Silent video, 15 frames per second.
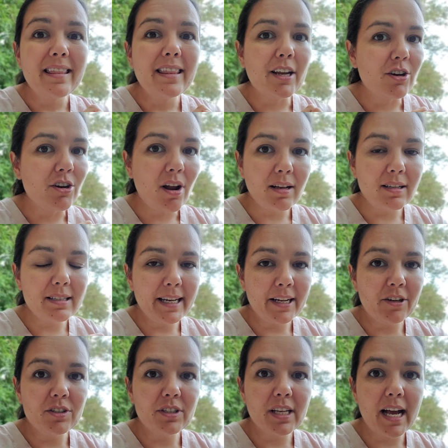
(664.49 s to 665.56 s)
They're not
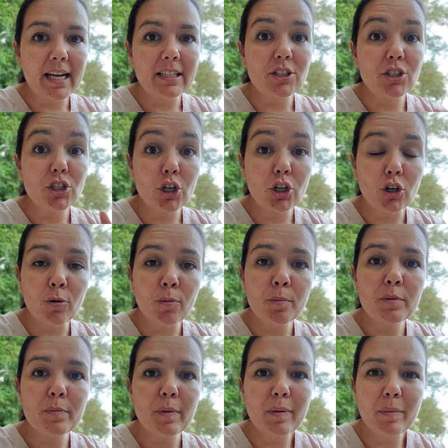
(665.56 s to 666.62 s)
standard size
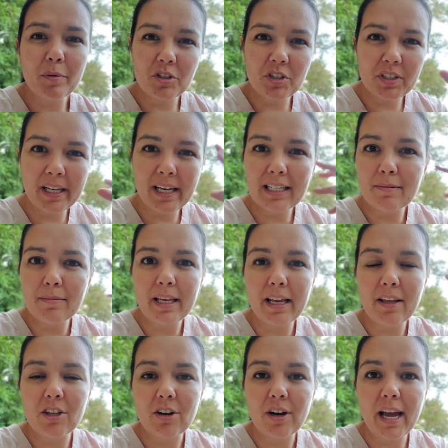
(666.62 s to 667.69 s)
terms, but people just get something
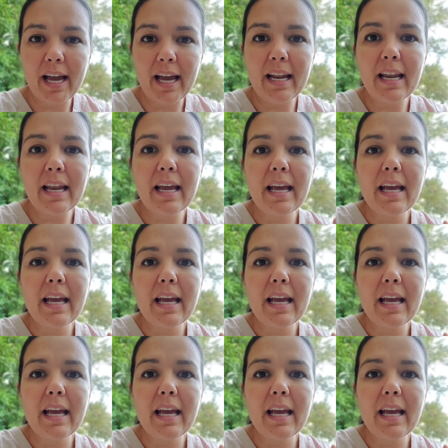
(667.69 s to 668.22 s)
in their head.